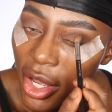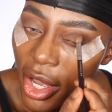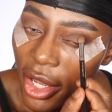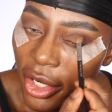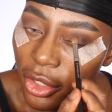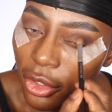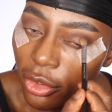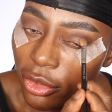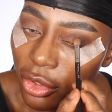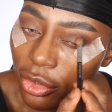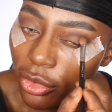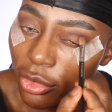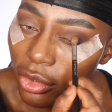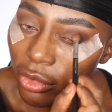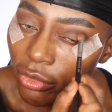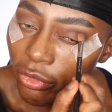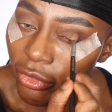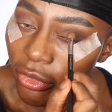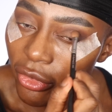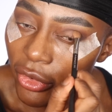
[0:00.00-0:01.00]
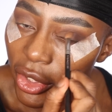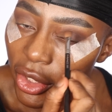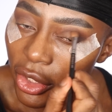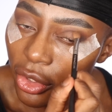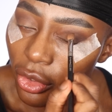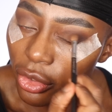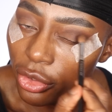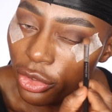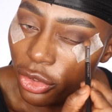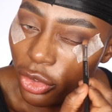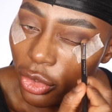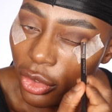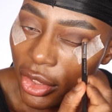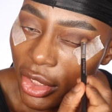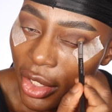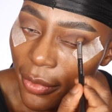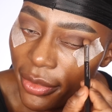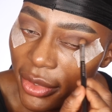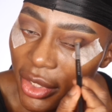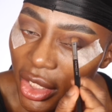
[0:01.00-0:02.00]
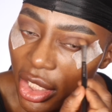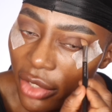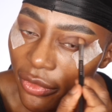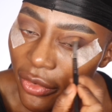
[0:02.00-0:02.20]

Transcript: and I know they do some really good nude lipstick.